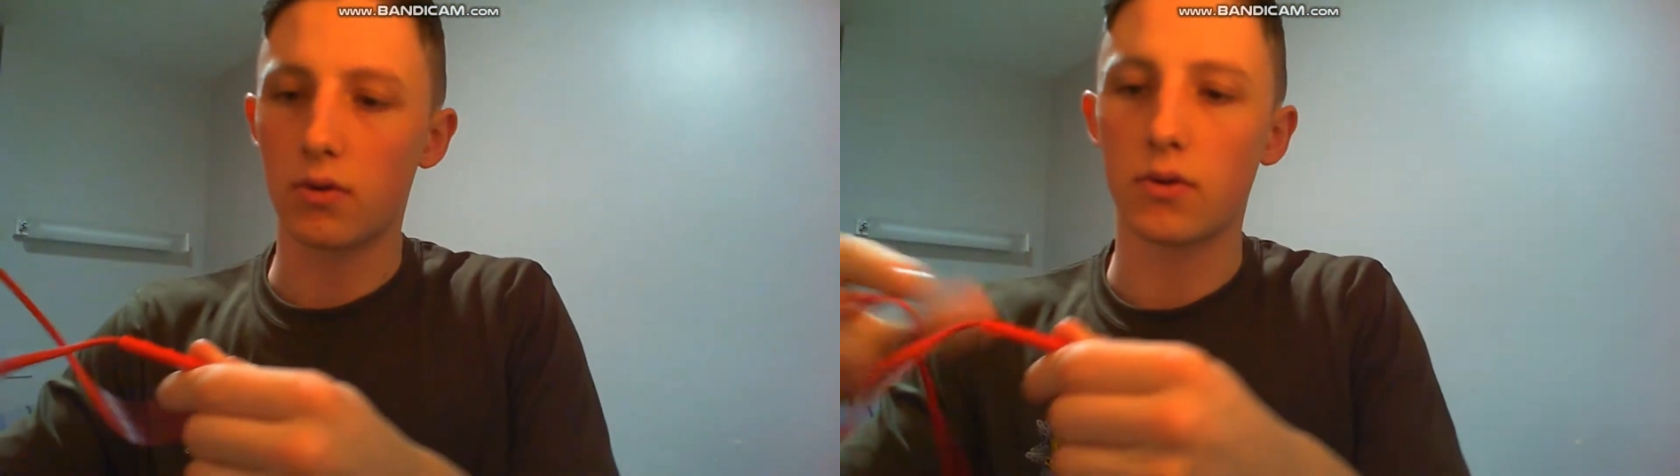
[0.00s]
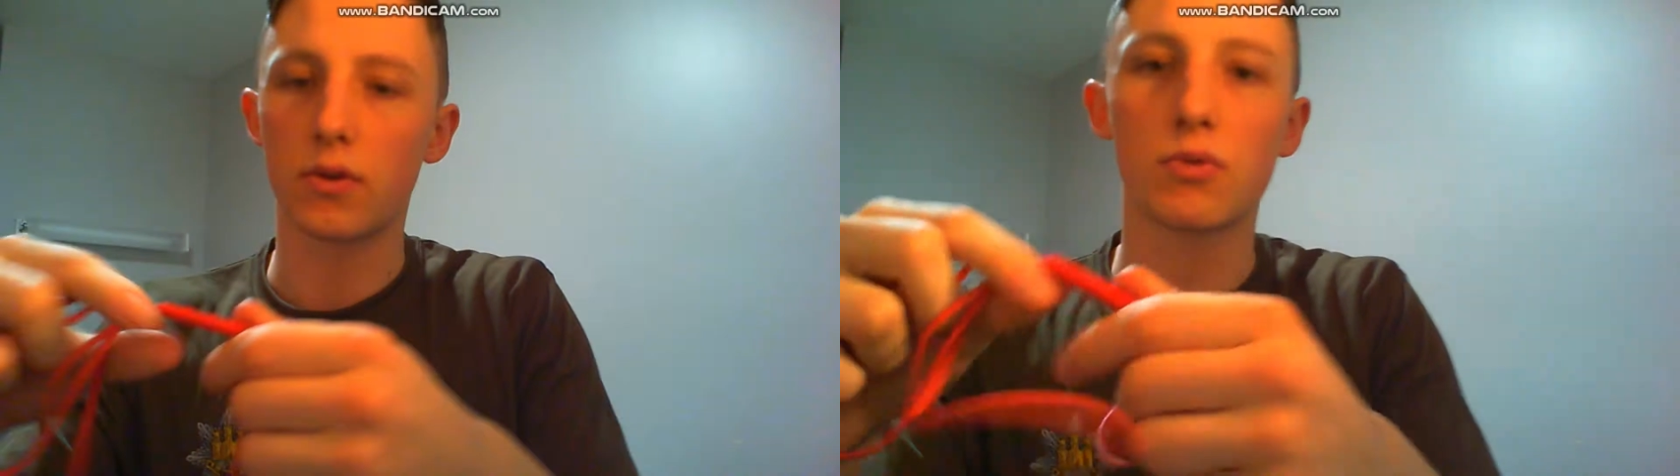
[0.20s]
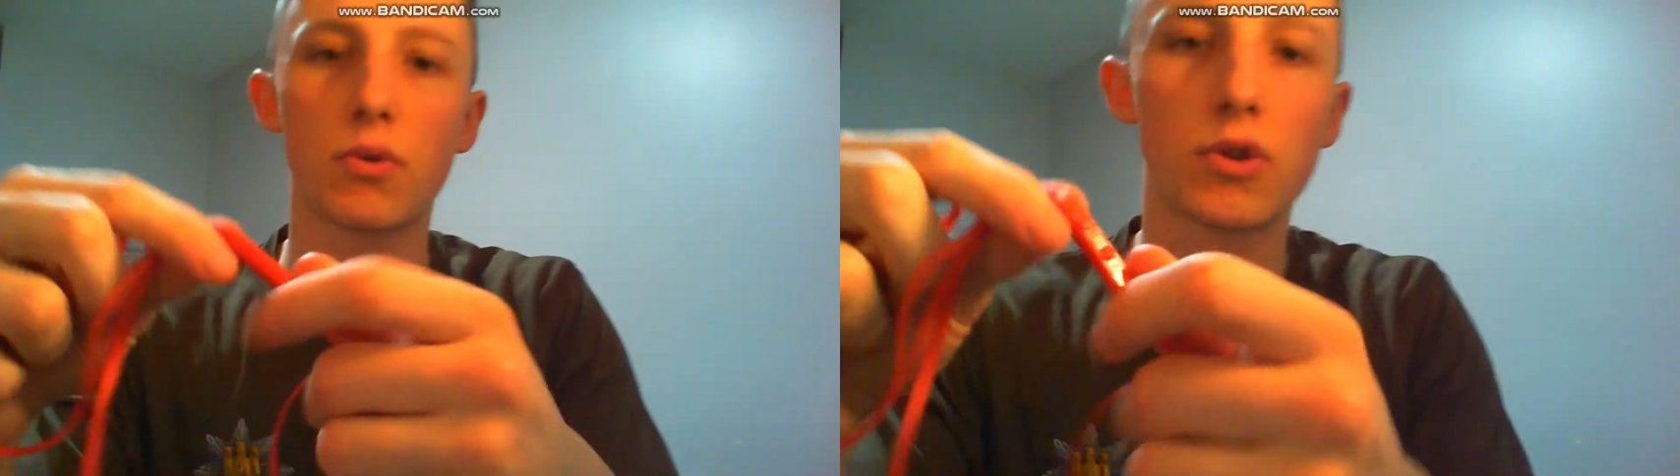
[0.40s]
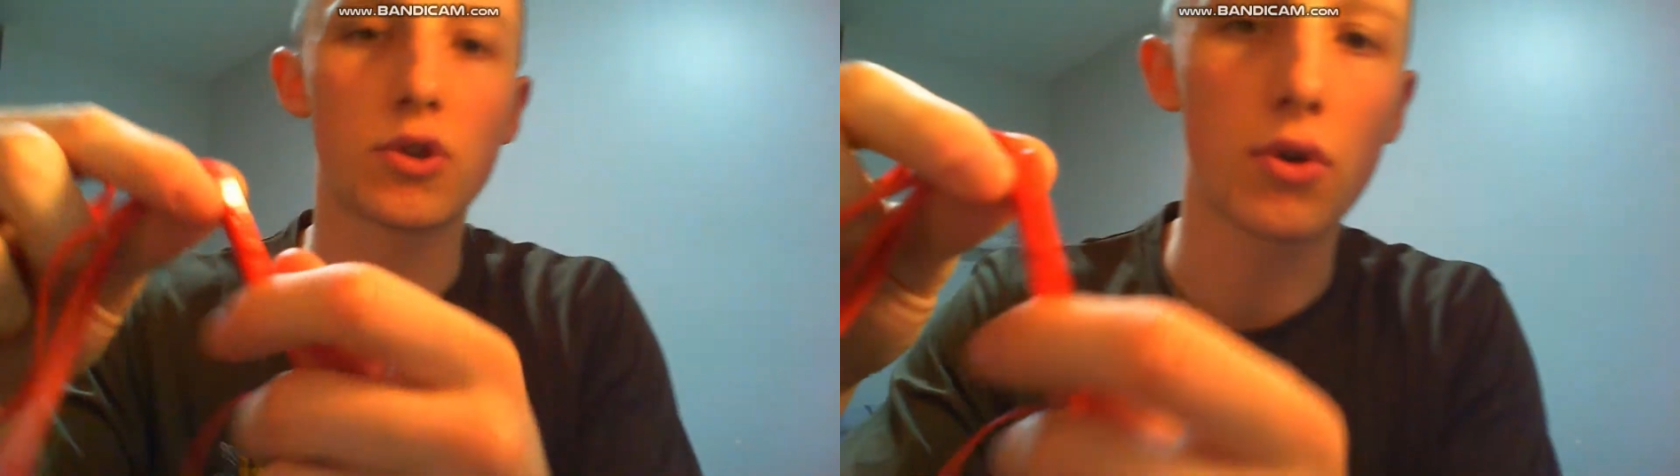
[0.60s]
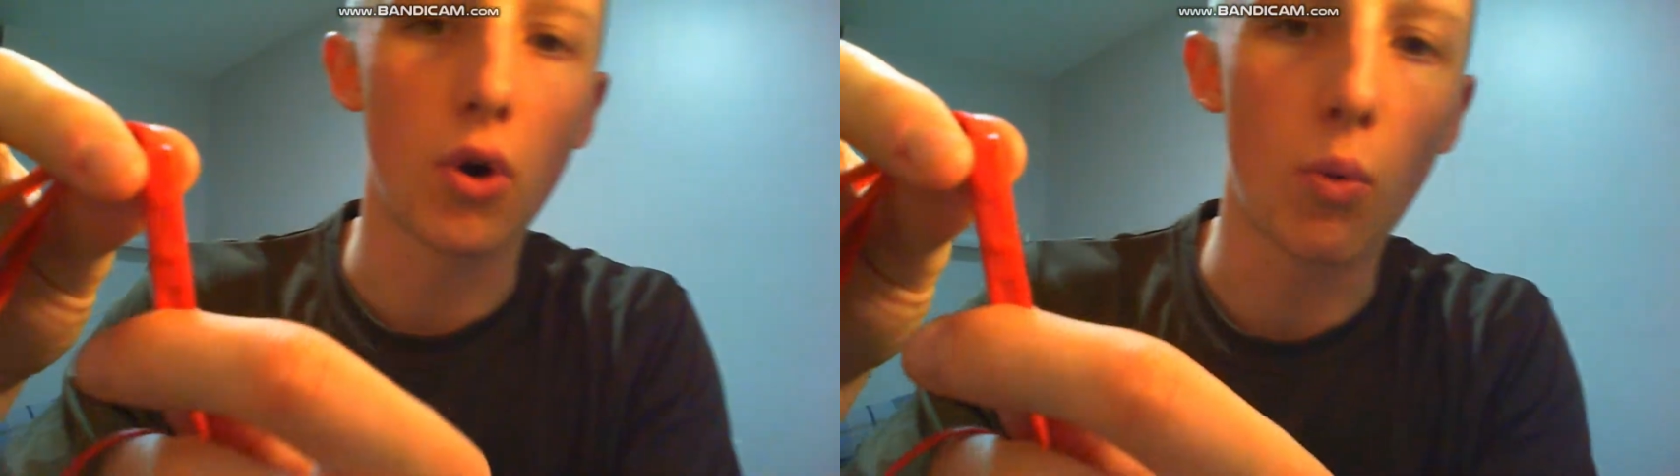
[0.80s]
This one has
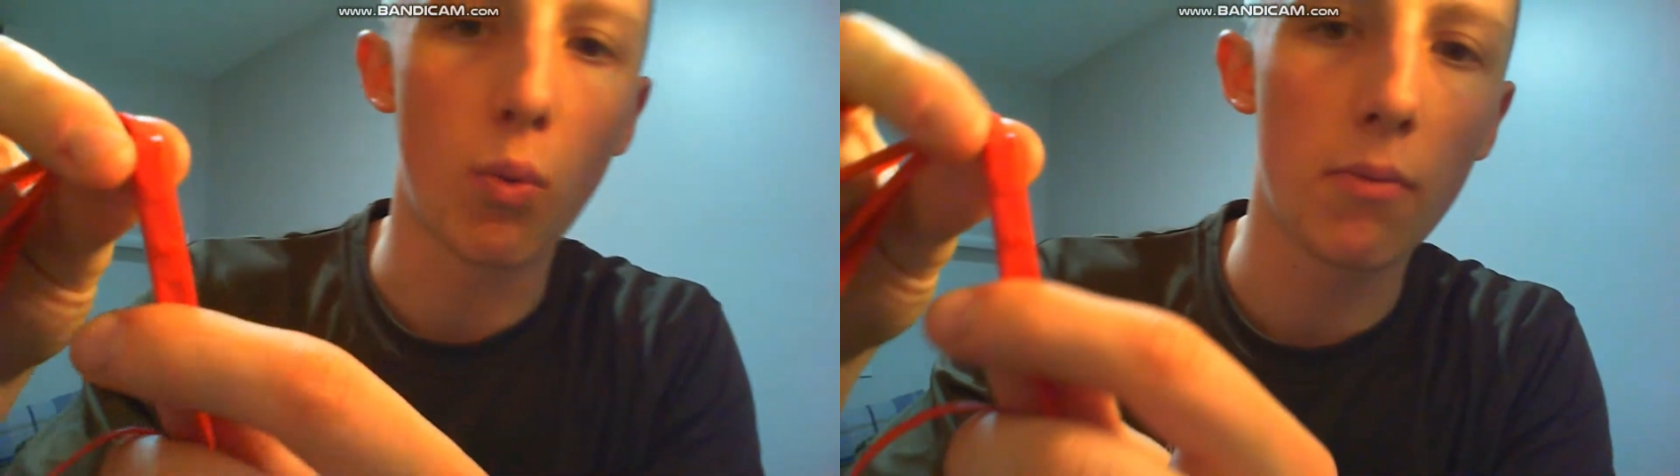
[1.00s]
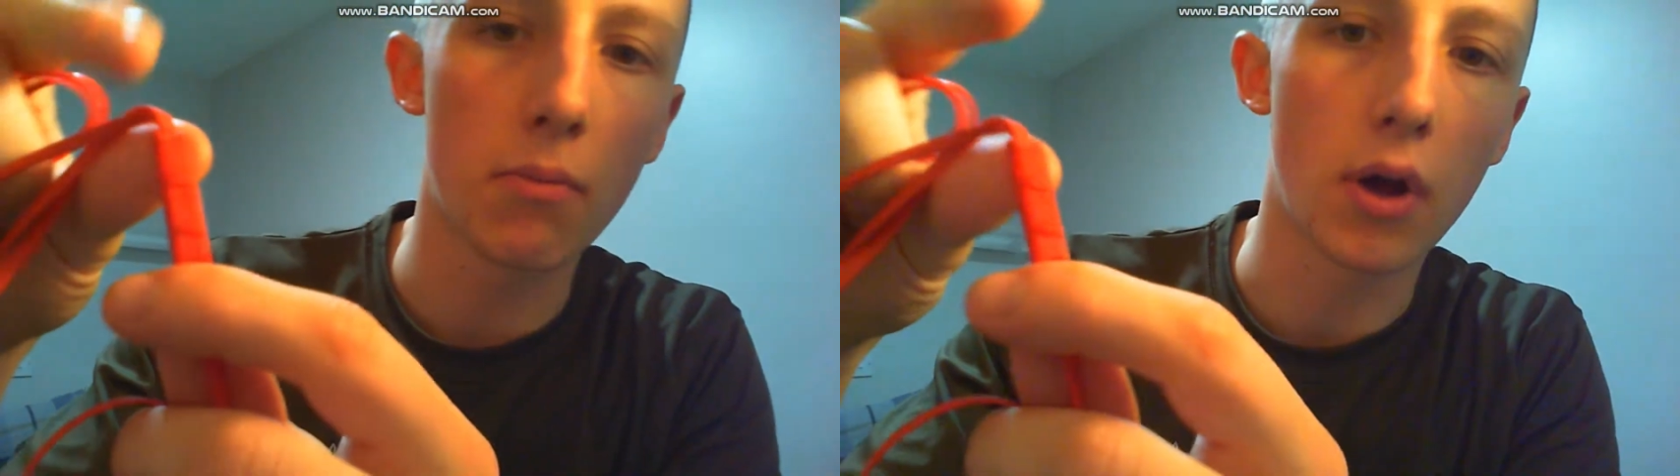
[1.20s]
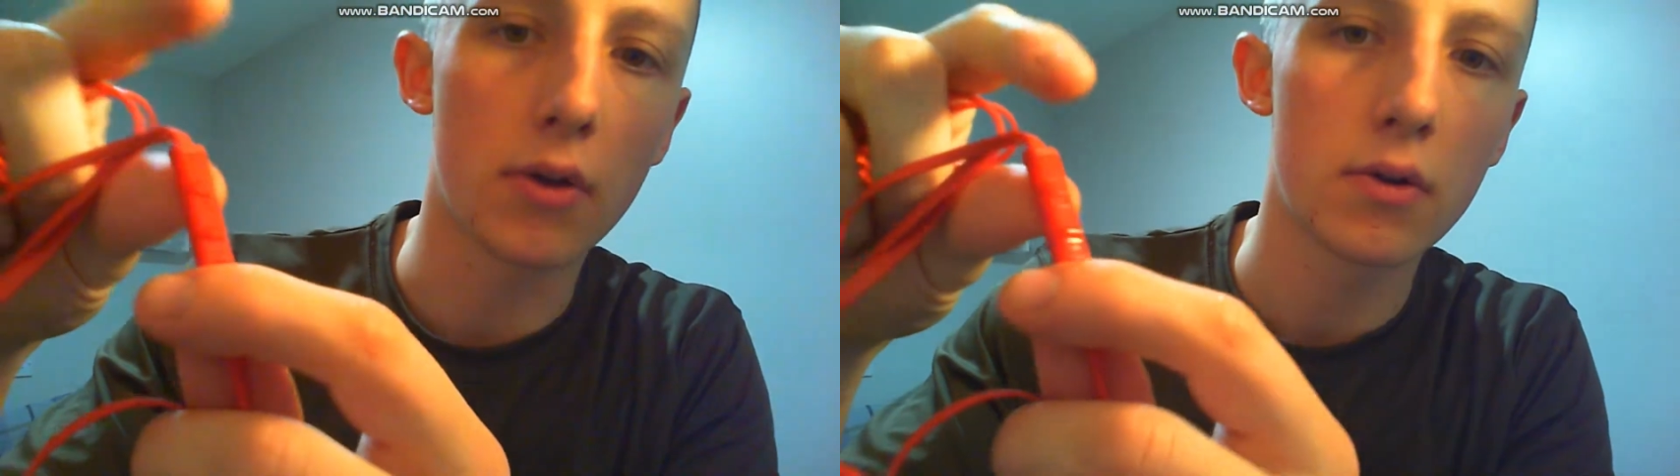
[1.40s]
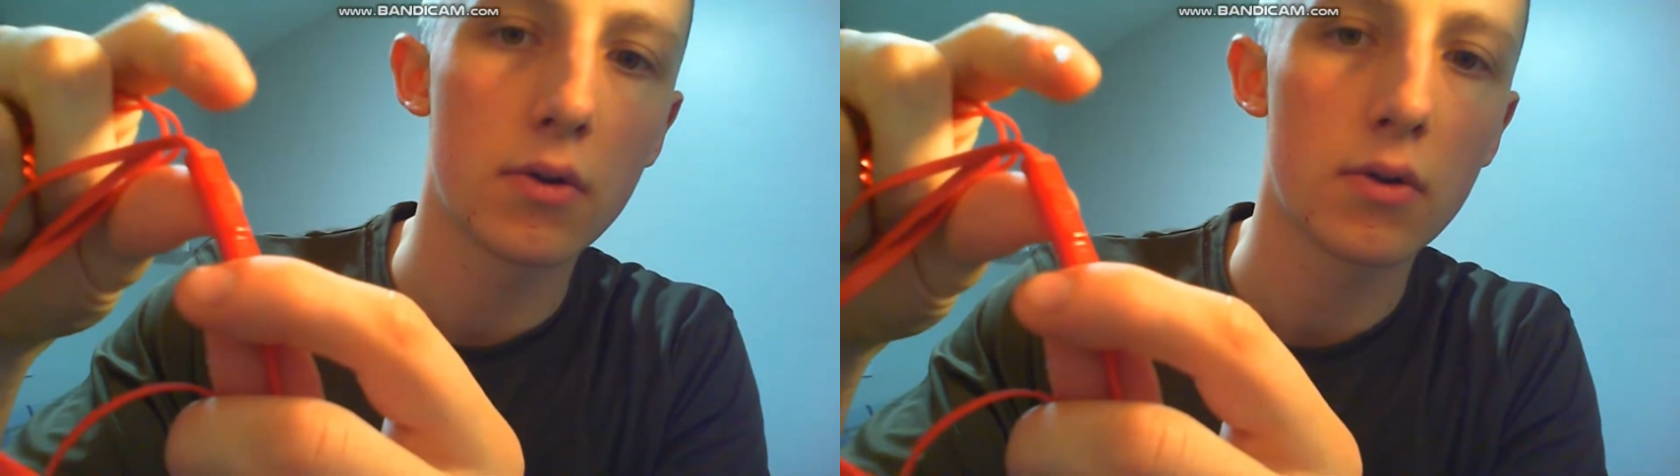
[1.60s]
just got one button